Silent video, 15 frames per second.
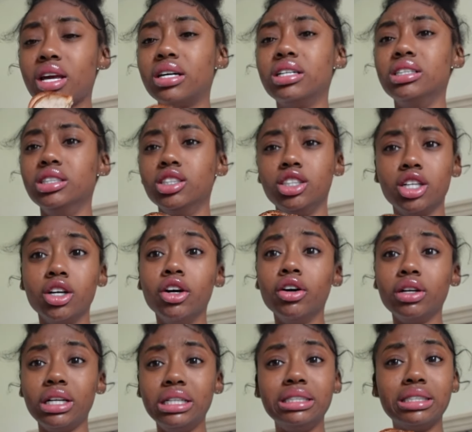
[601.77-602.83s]
cause your
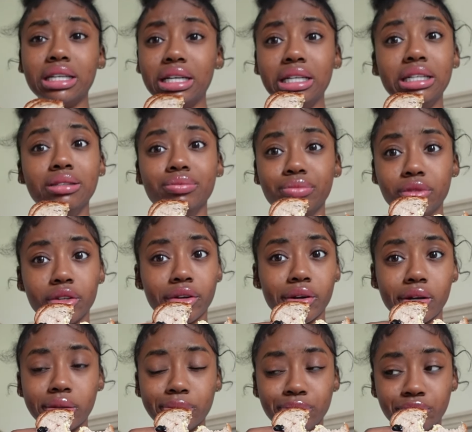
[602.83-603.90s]
girl needs to eat.
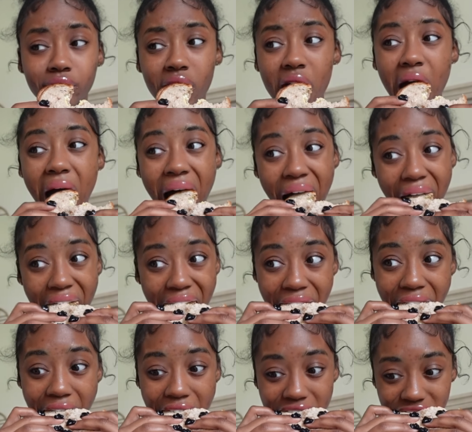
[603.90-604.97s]
Okay.
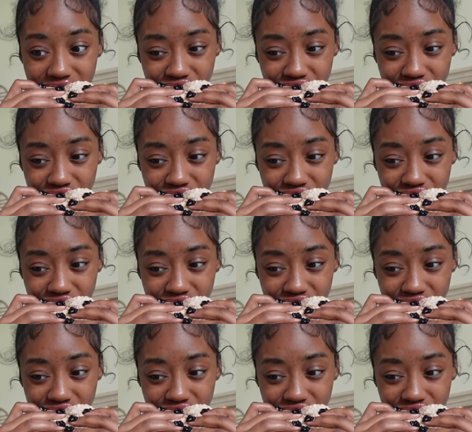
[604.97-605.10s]
I